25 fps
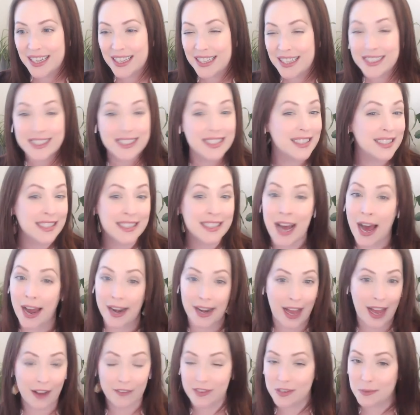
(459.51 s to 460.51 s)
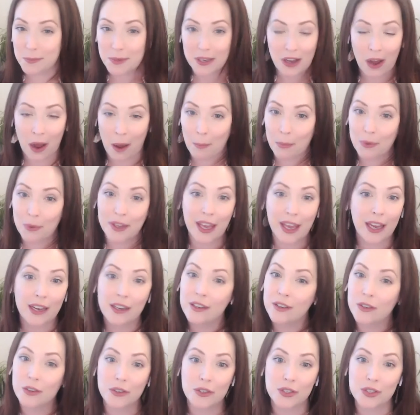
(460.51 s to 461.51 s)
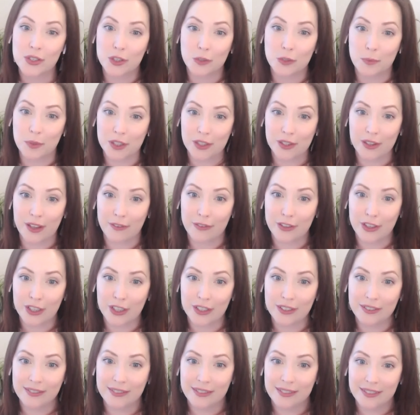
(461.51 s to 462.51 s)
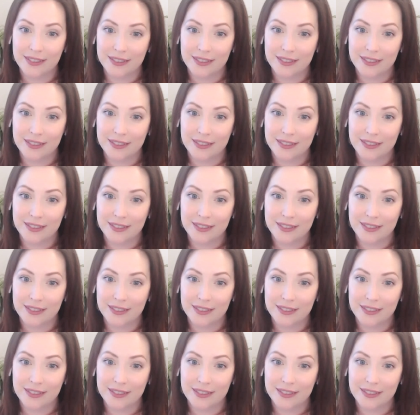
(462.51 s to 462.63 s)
This does not have to be complicated or super clever.